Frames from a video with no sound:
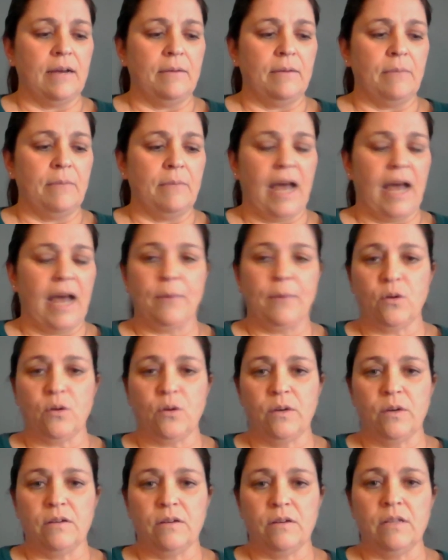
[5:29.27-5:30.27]

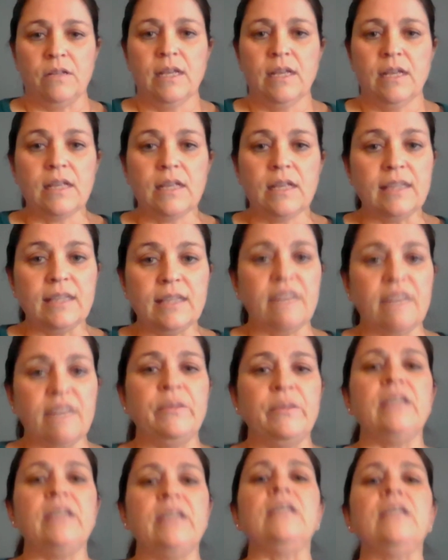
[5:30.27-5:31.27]
Apoquil, that have
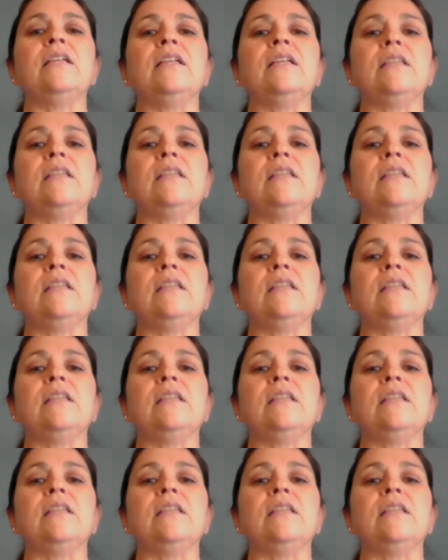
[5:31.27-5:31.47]
been